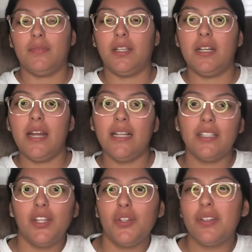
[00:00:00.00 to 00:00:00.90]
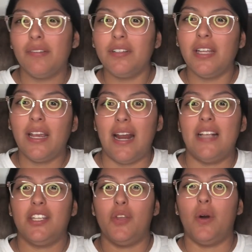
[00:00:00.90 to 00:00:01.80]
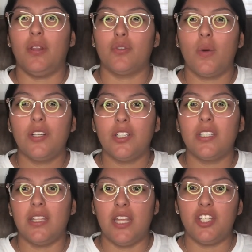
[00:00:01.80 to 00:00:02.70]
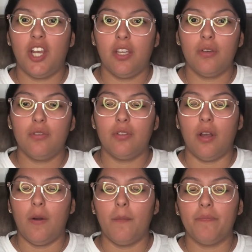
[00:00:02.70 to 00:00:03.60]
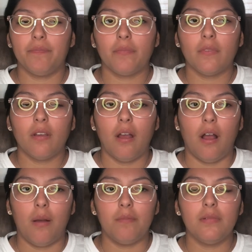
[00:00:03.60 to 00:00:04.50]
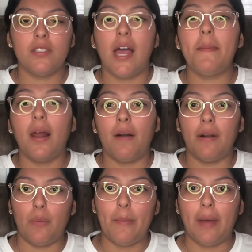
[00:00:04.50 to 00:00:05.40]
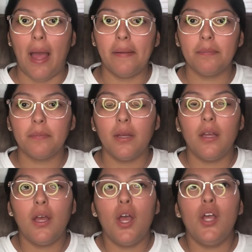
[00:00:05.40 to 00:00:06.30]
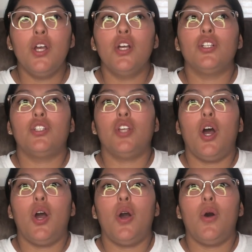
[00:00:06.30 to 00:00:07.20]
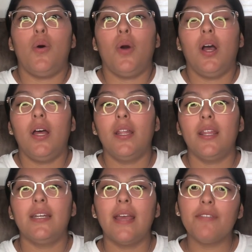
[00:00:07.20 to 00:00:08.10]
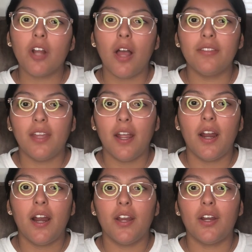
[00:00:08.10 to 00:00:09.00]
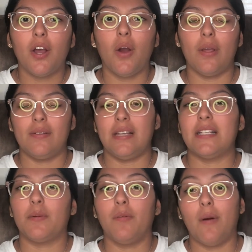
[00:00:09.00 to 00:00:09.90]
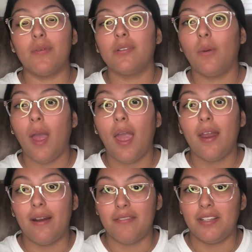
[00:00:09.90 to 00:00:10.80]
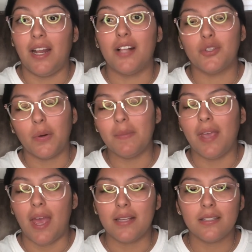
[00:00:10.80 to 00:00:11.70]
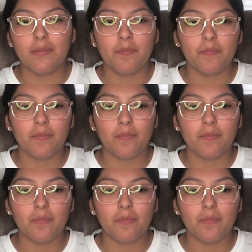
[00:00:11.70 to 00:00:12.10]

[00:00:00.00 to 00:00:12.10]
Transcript: connecting you to everything and asking you all those questions, and they check you, so time had already went by. So then David got there, he was asking if I was okay and everything. I told him yes.